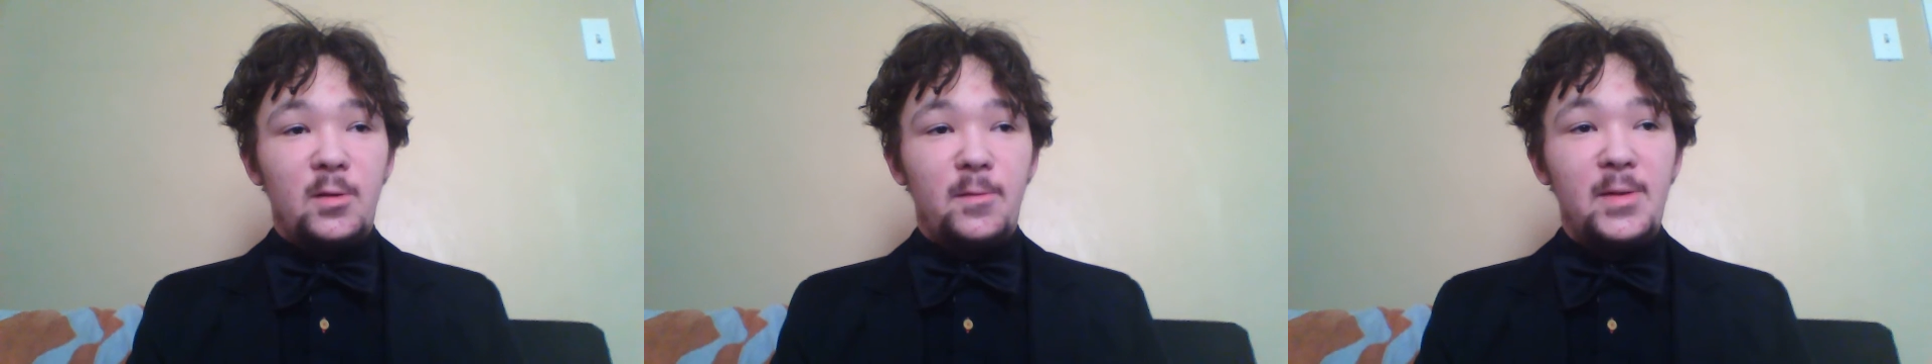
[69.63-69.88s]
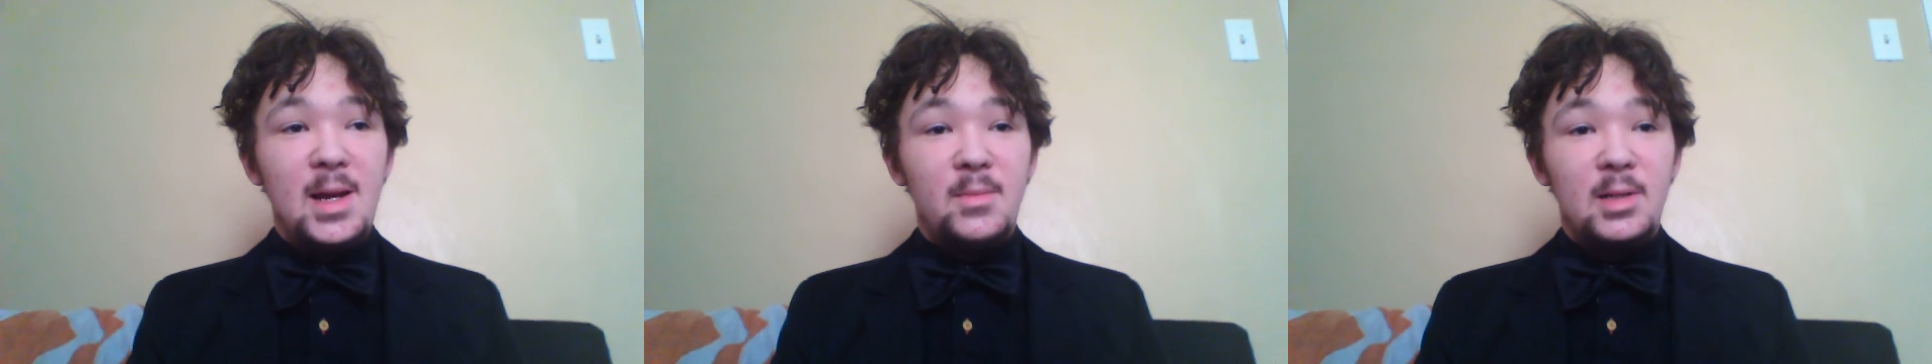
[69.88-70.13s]

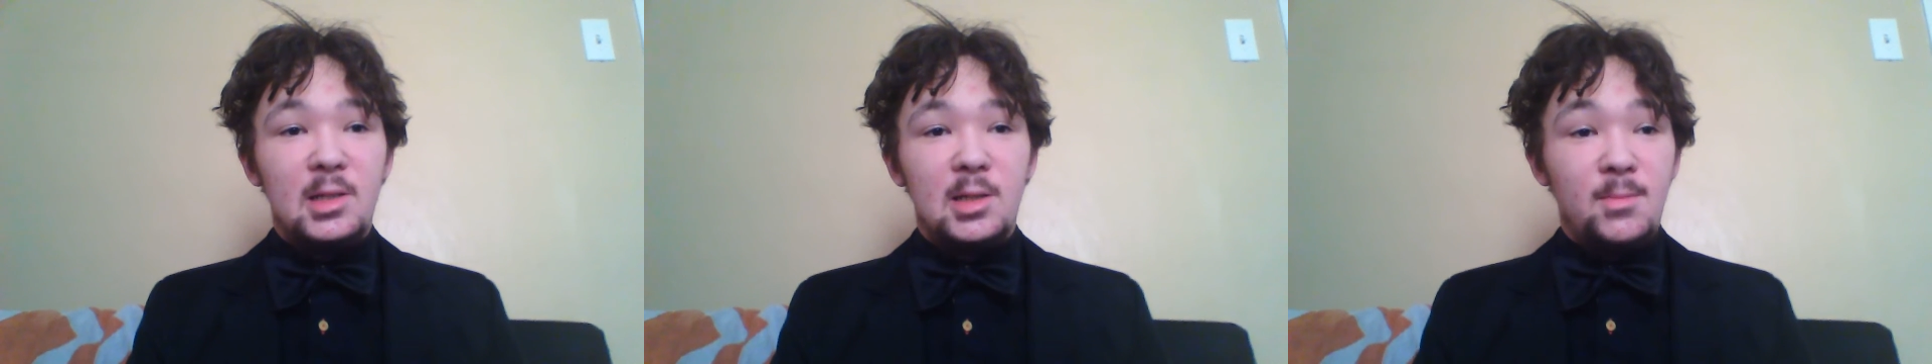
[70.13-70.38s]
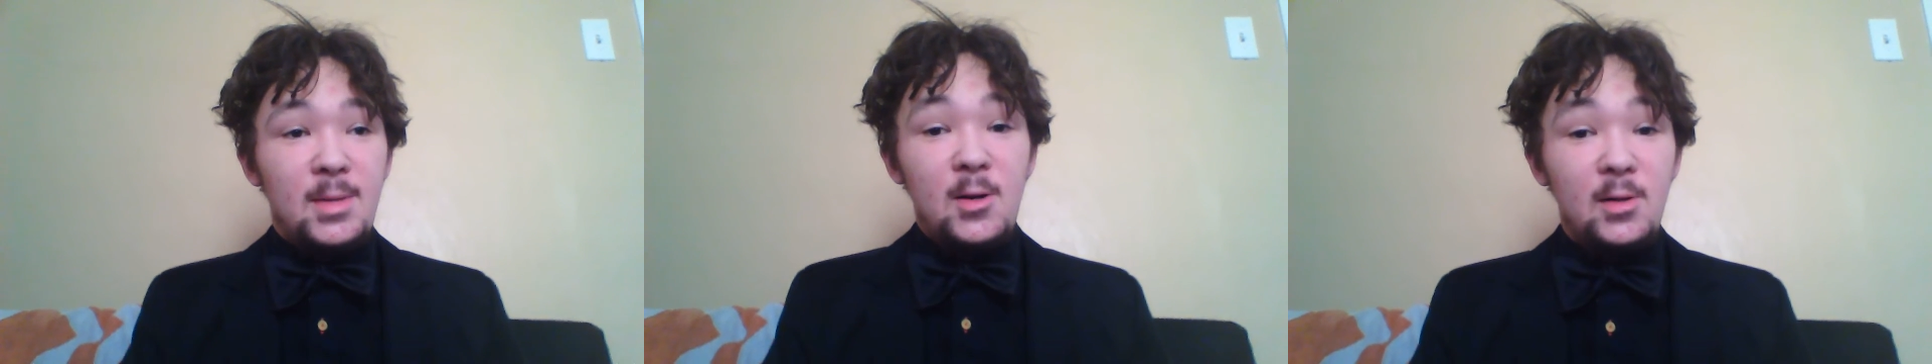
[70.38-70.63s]
famous
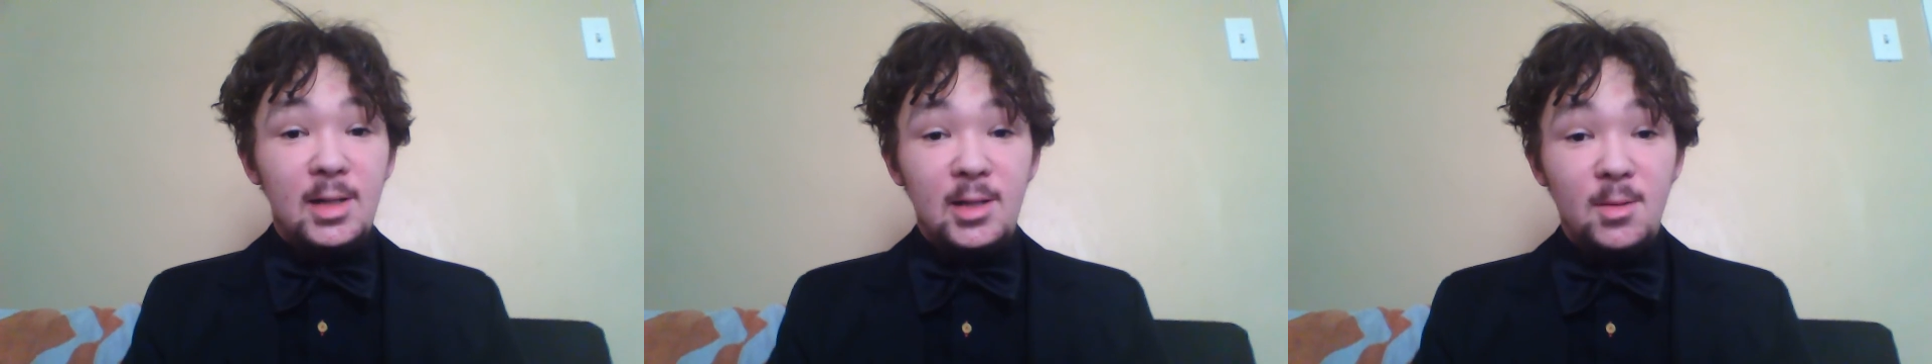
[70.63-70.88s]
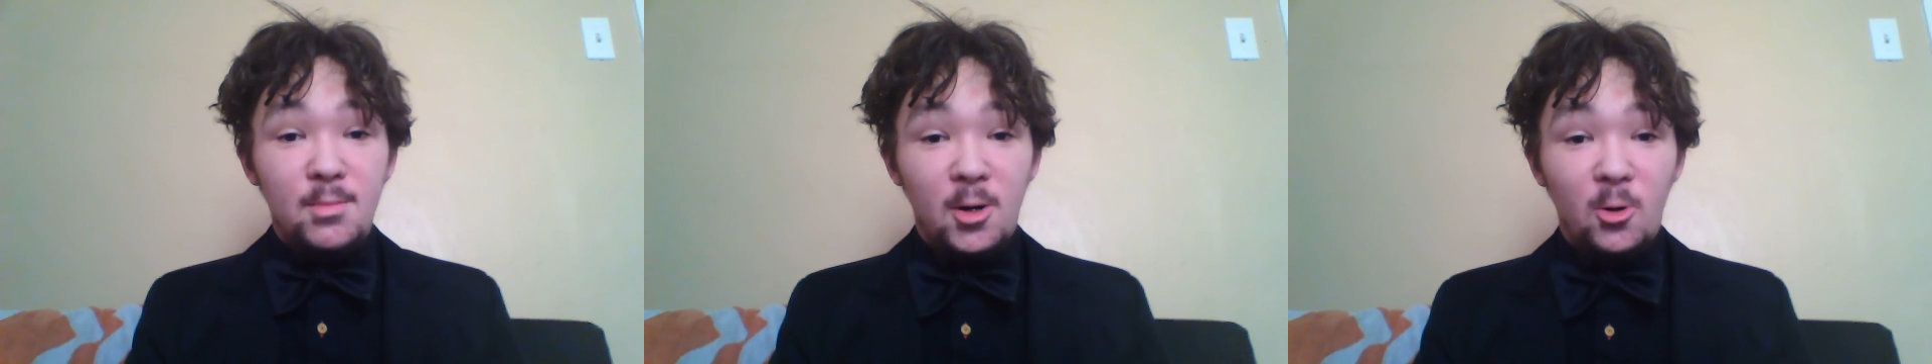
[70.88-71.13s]
American
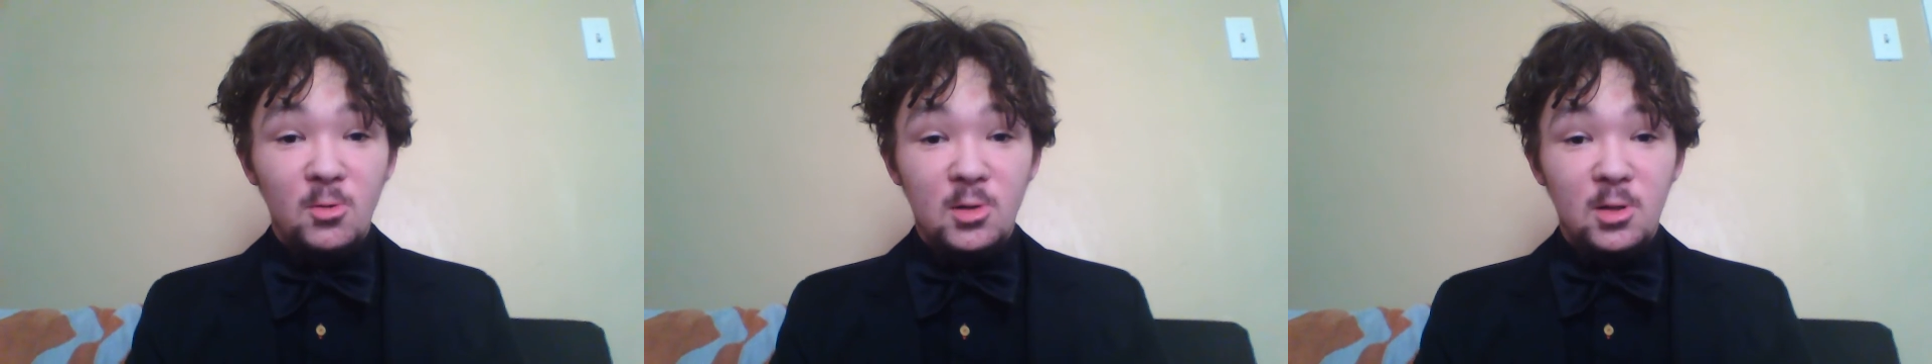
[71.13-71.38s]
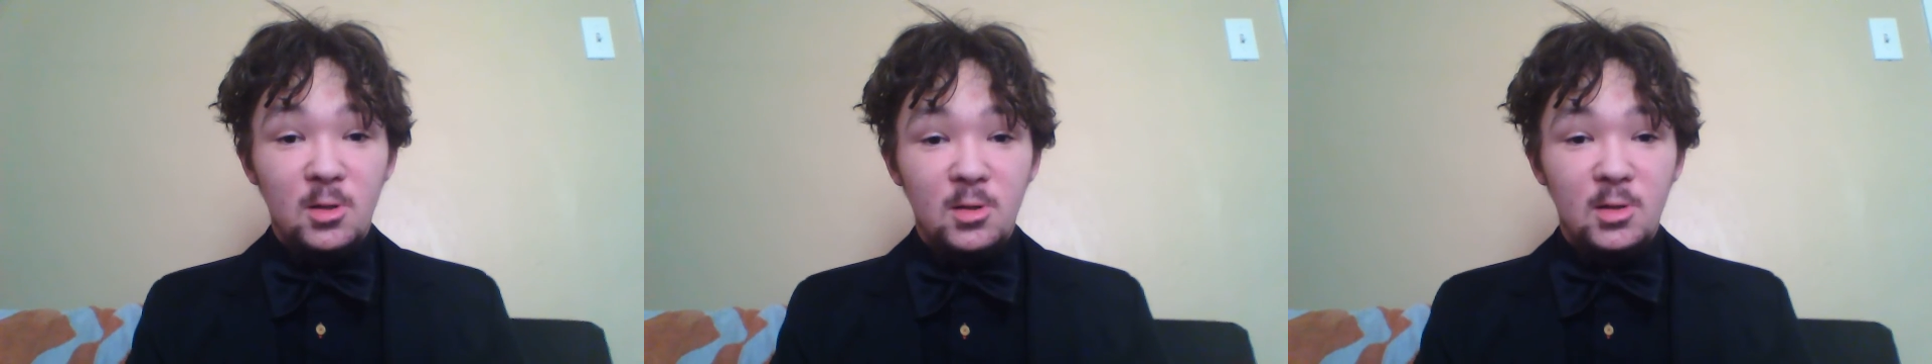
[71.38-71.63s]

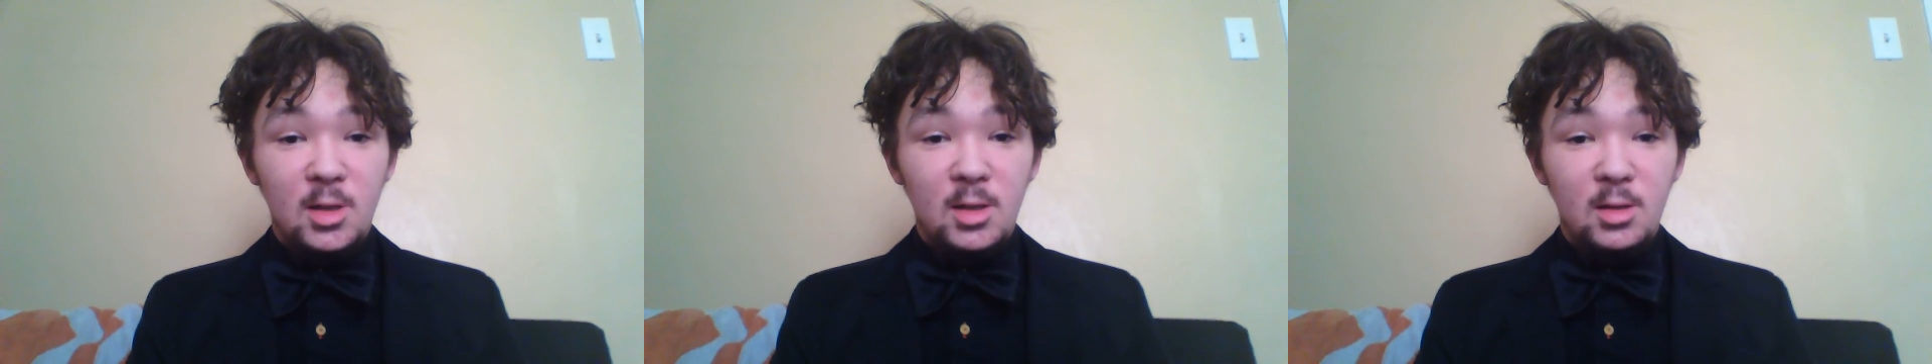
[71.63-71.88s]
composers